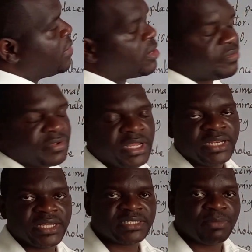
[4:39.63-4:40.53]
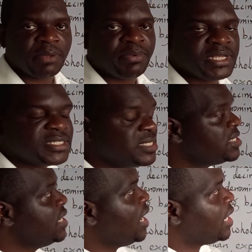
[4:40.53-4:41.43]
of decimal places
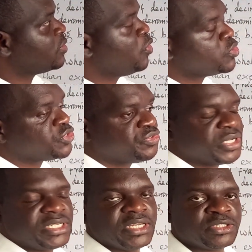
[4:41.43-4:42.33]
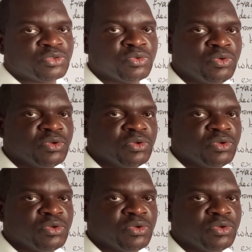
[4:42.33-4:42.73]
and go straight into